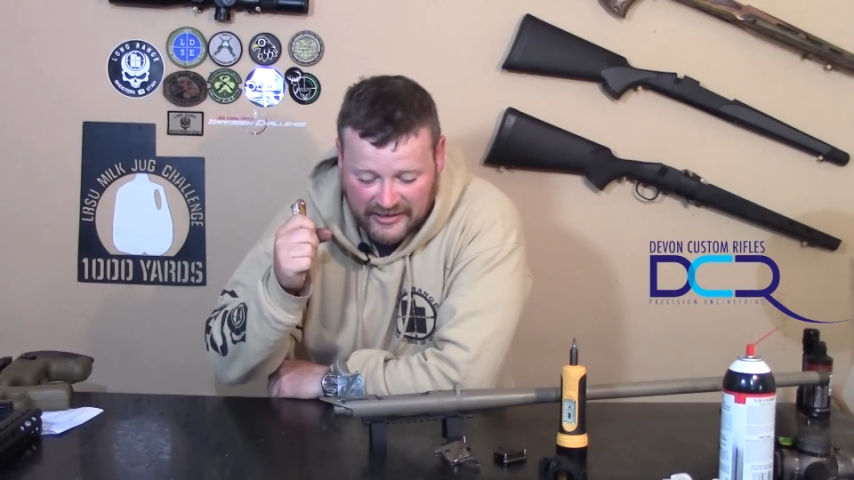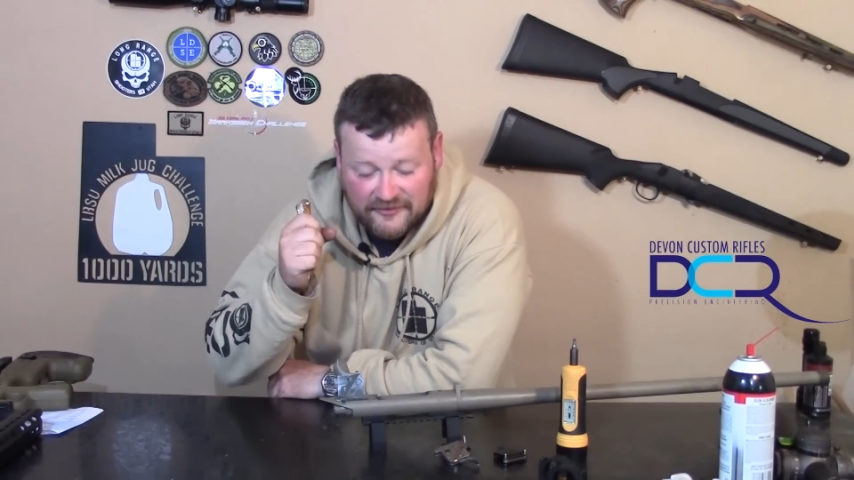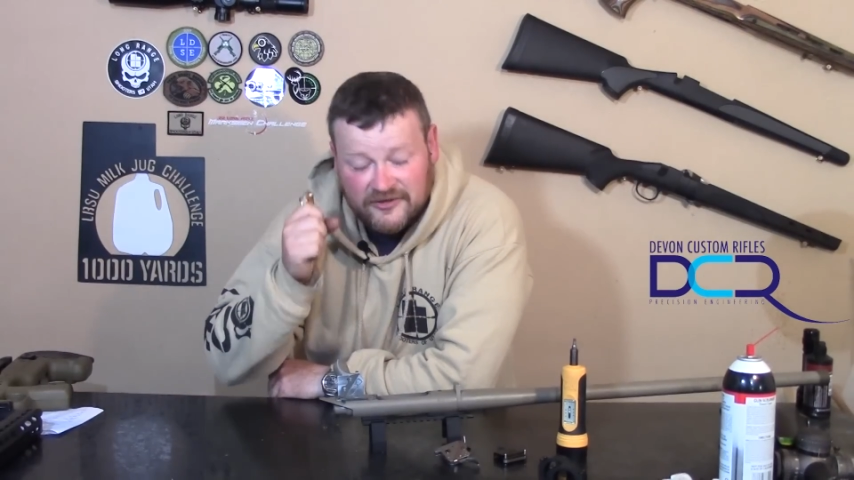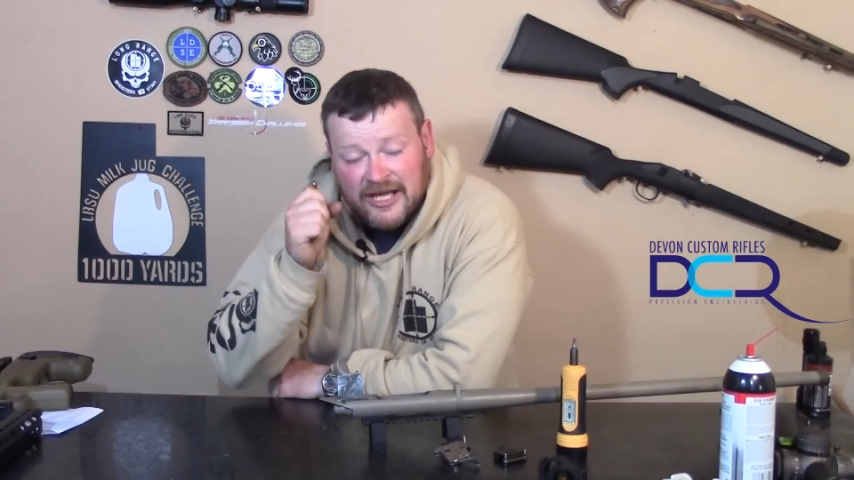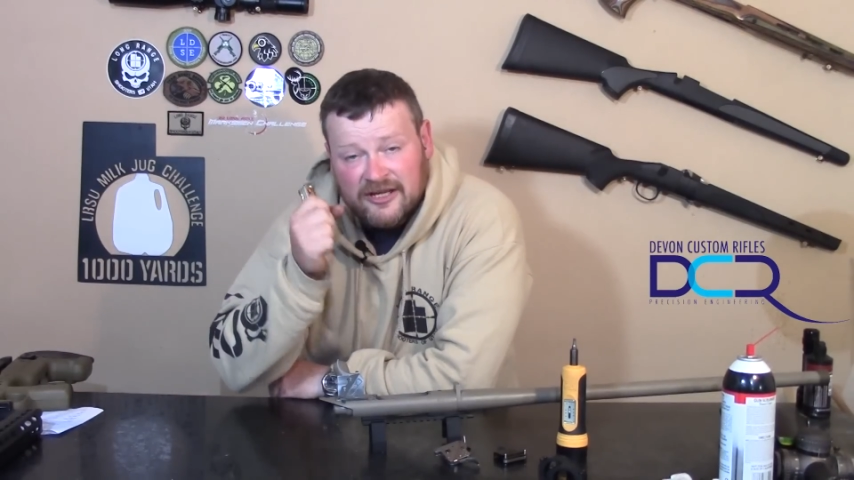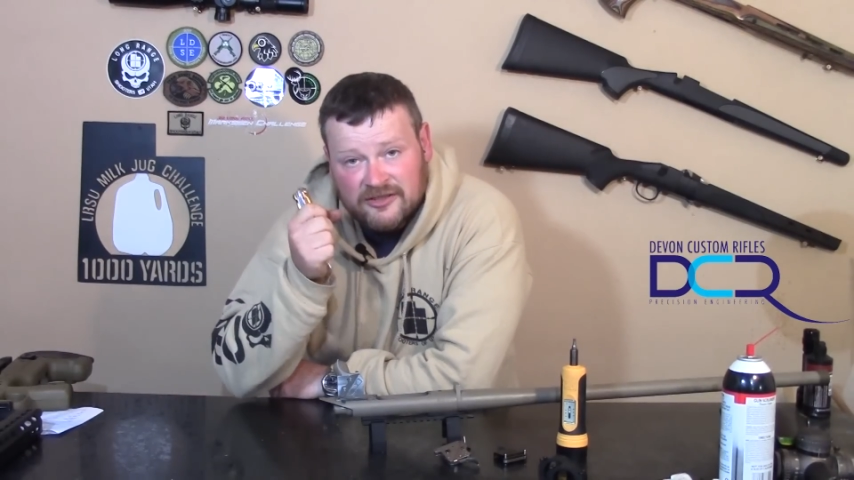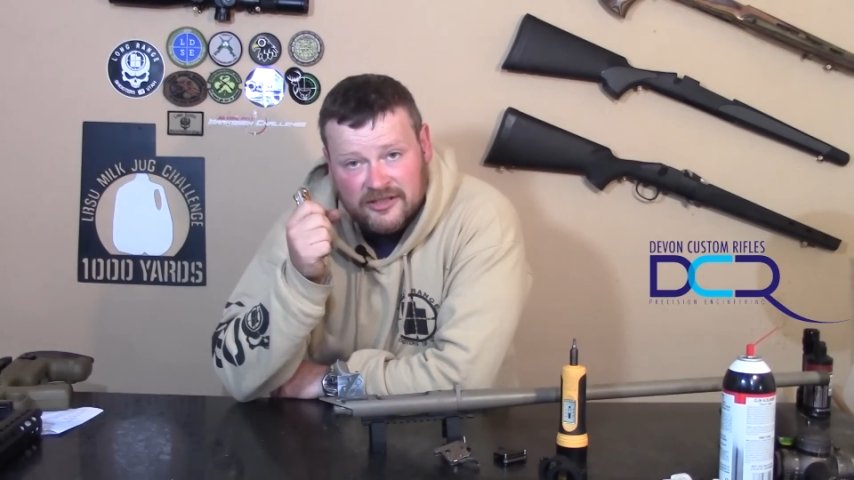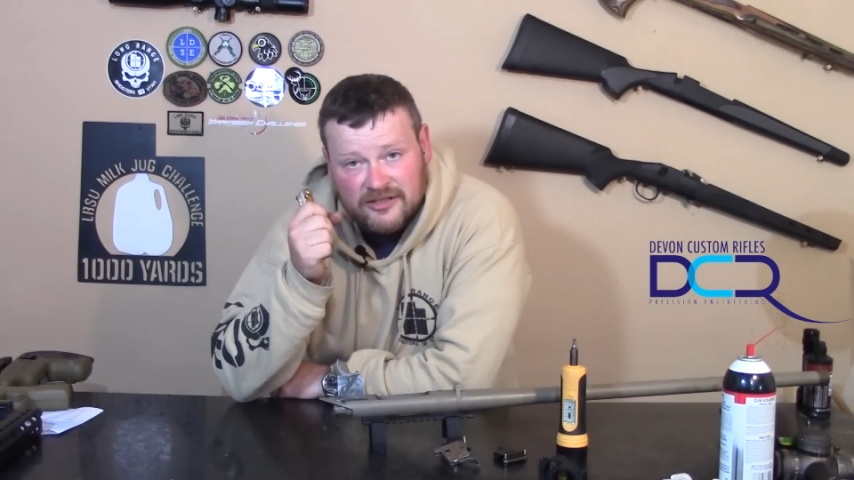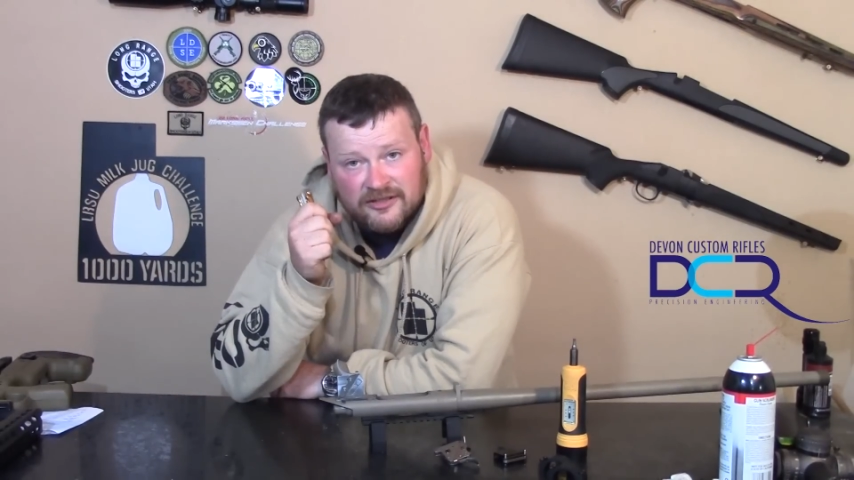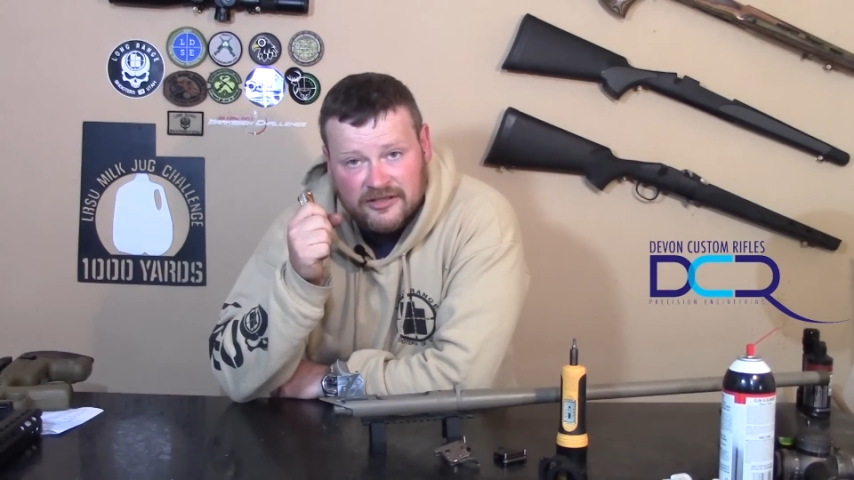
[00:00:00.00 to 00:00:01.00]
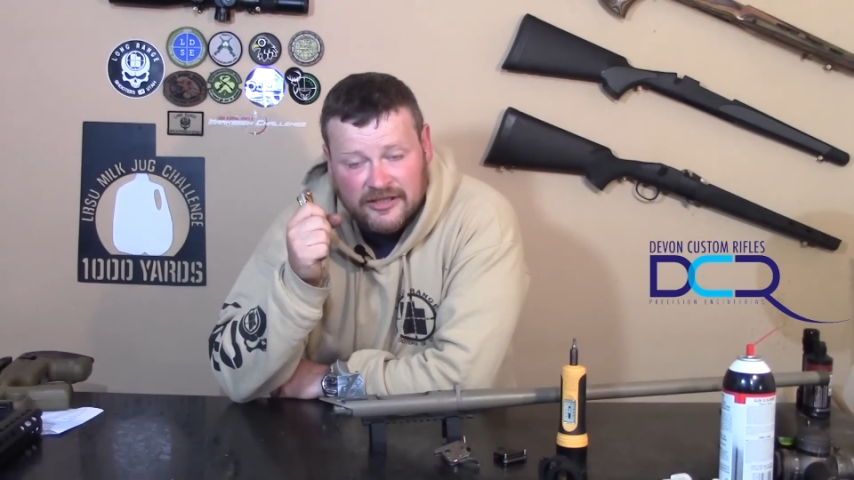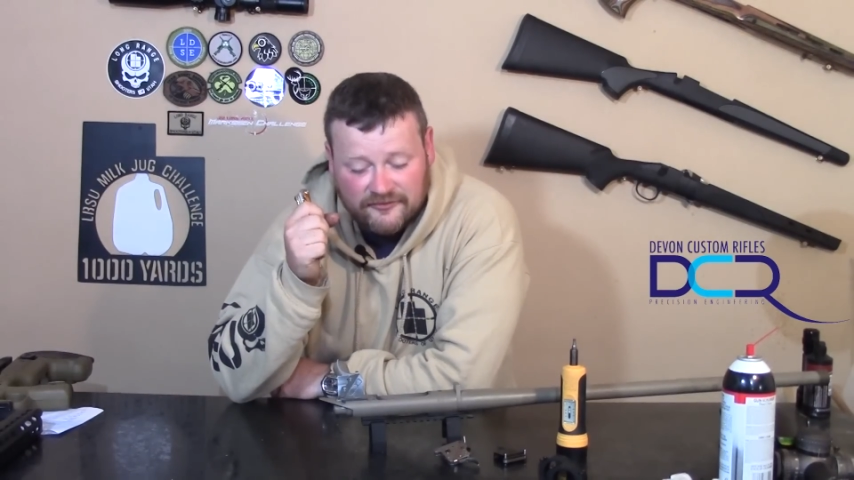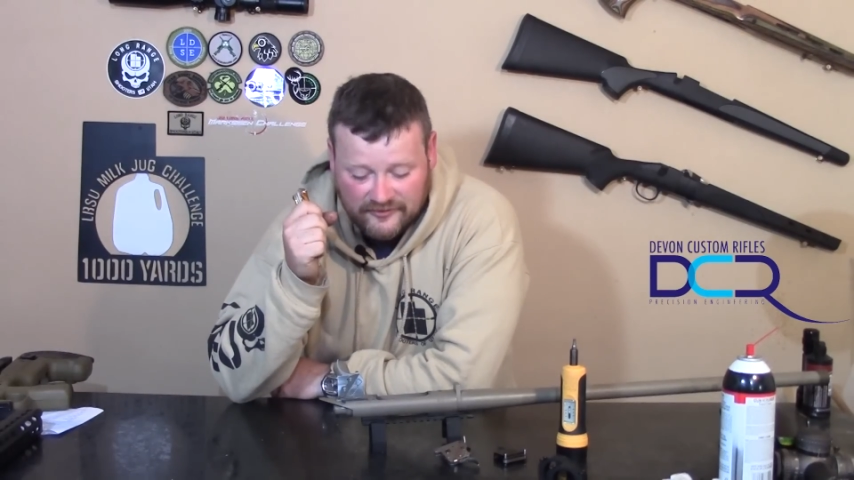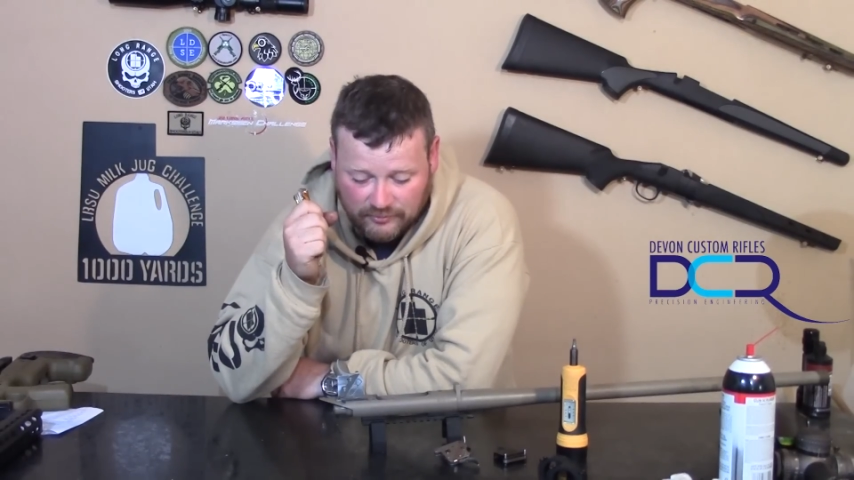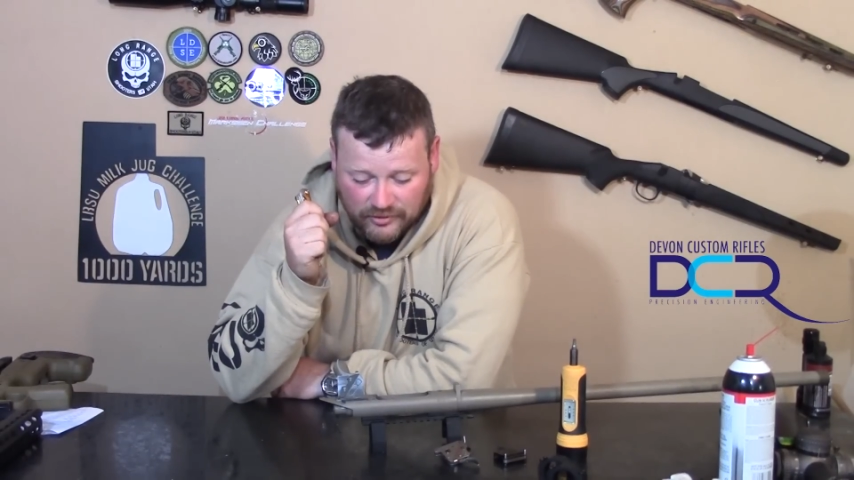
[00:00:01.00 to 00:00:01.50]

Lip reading: If the